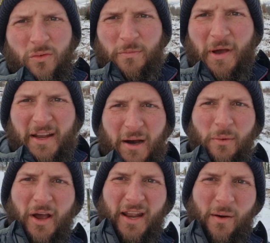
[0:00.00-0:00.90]
We've made our
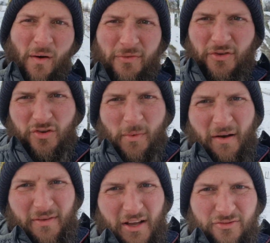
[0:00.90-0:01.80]
way now off the summit
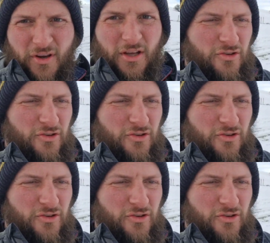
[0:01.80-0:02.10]
of Latrigg.